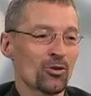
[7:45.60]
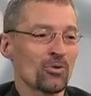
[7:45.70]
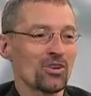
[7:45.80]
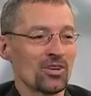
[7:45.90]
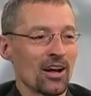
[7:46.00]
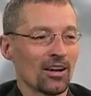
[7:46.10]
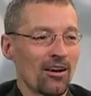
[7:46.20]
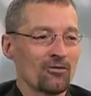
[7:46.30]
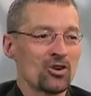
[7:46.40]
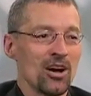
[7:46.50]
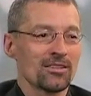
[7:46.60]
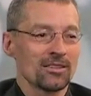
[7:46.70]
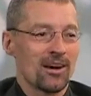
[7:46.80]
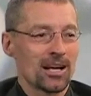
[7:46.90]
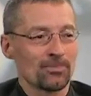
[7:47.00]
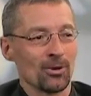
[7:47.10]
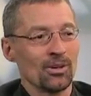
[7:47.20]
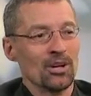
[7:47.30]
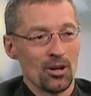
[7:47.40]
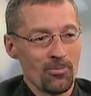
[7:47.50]
the reason I love John's Gospel.
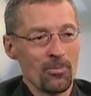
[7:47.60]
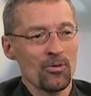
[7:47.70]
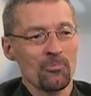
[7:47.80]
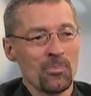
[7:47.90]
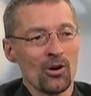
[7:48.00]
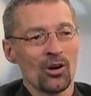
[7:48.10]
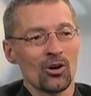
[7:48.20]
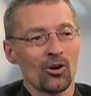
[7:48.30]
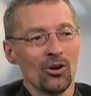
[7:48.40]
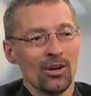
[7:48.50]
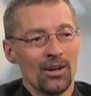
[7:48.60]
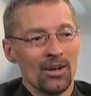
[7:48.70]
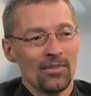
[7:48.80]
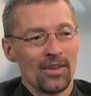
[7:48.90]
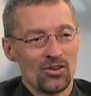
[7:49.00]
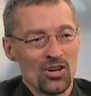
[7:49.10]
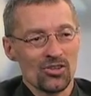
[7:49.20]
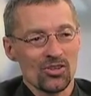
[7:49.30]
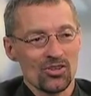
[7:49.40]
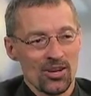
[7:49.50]
You remember the miracle that
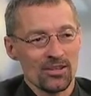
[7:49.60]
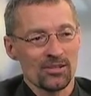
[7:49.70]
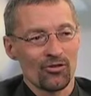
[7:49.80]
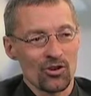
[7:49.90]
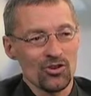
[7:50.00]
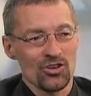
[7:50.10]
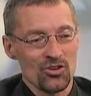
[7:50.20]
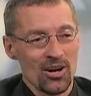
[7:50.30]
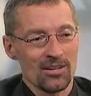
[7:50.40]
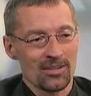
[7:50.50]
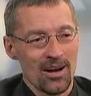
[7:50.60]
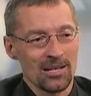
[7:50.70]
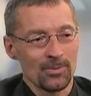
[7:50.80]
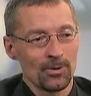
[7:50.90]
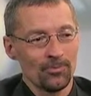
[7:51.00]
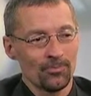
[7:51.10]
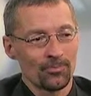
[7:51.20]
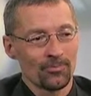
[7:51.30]
Jesus does first in John's Gospel?